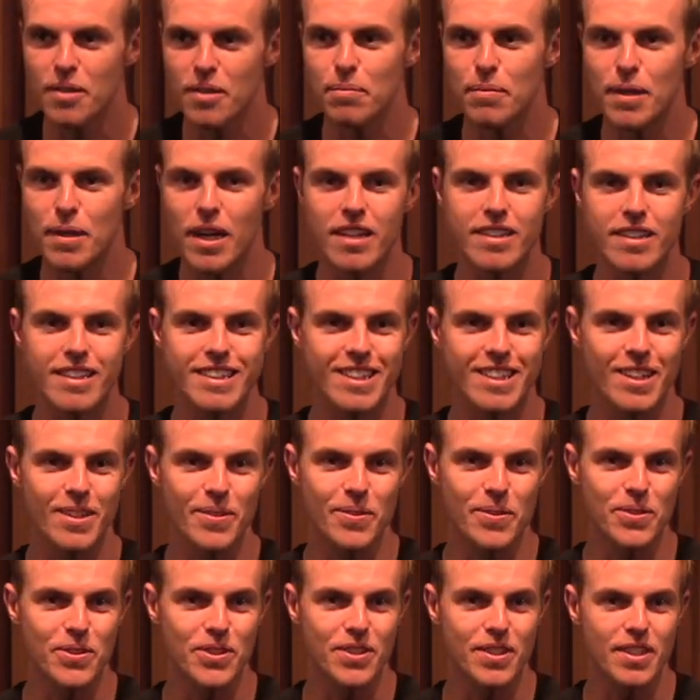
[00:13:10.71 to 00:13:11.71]
beyond this
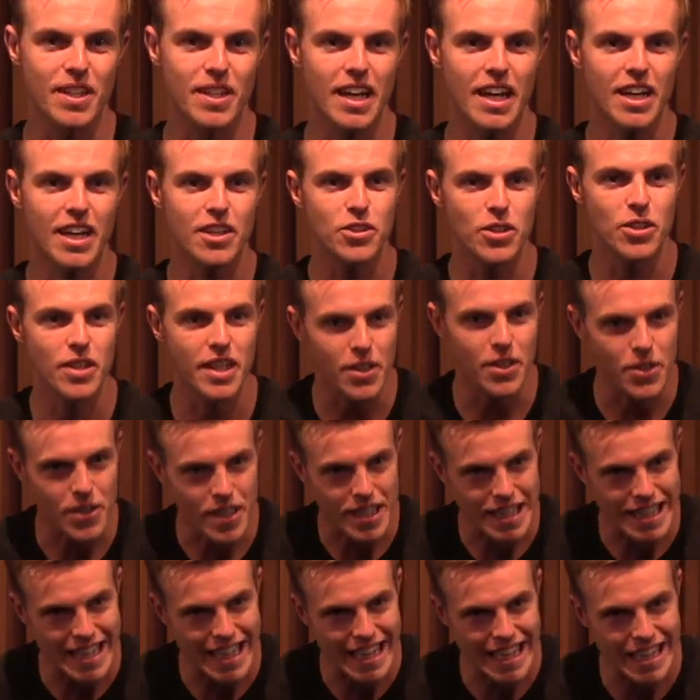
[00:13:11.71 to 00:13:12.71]
illusion so that you
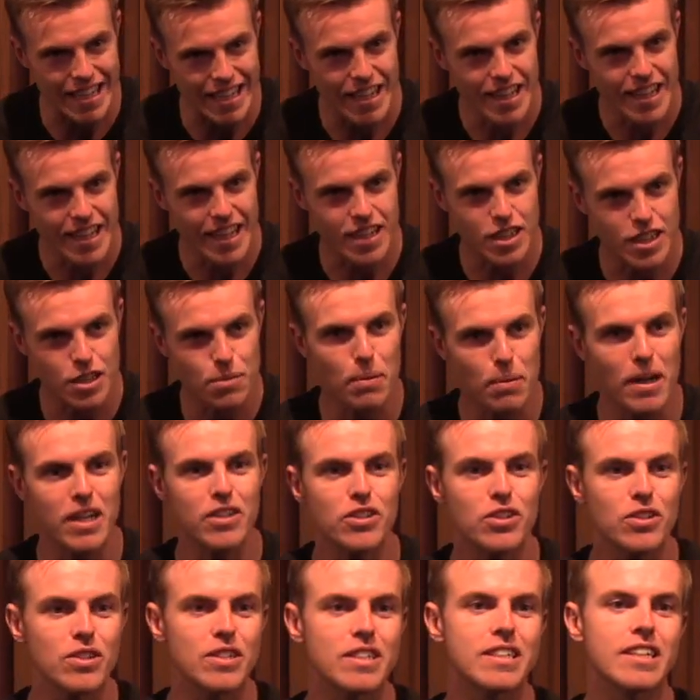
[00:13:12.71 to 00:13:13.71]
can then express
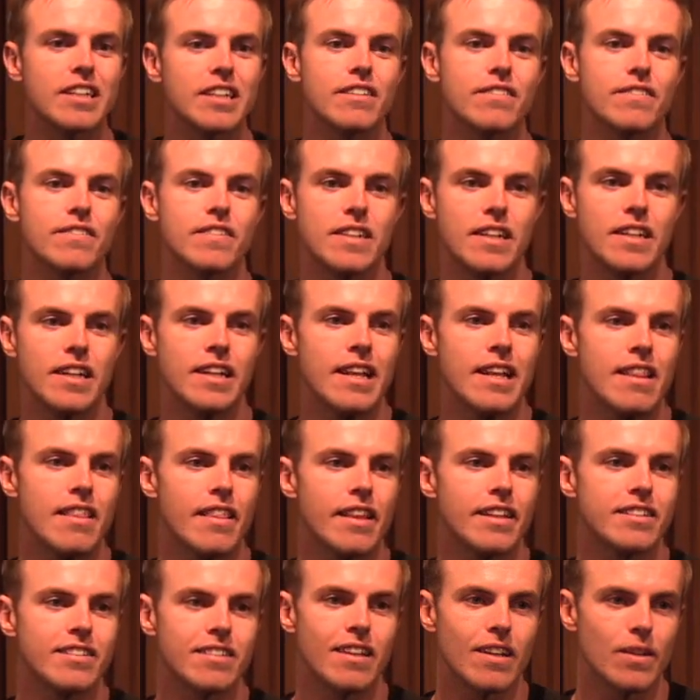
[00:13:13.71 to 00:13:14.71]
yourself in
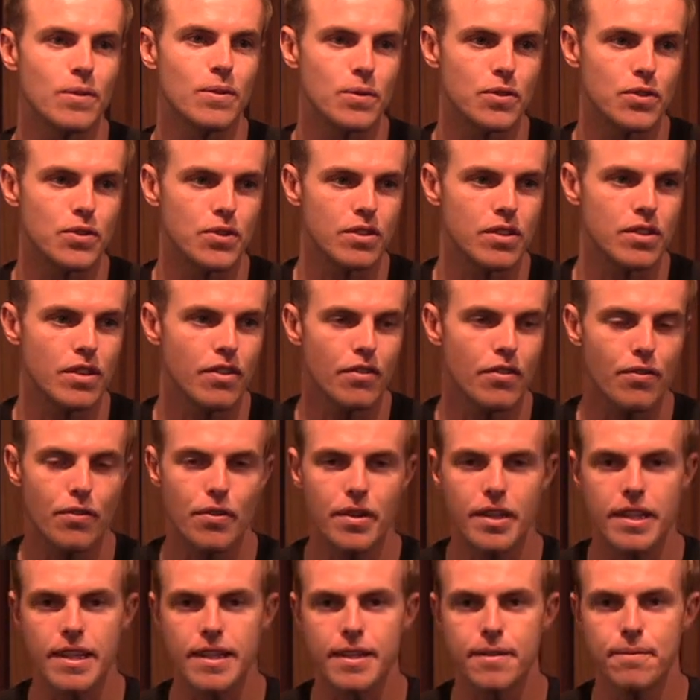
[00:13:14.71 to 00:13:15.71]
this illusion
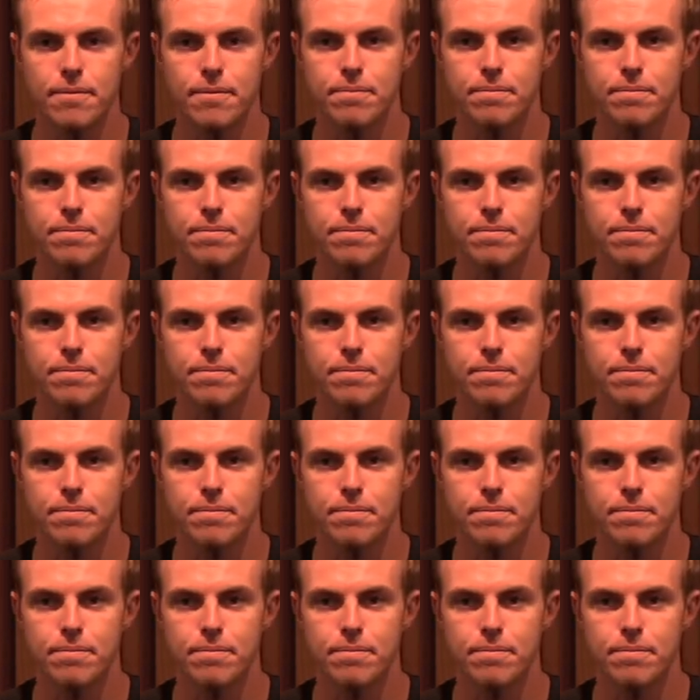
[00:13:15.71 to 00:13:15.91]
freely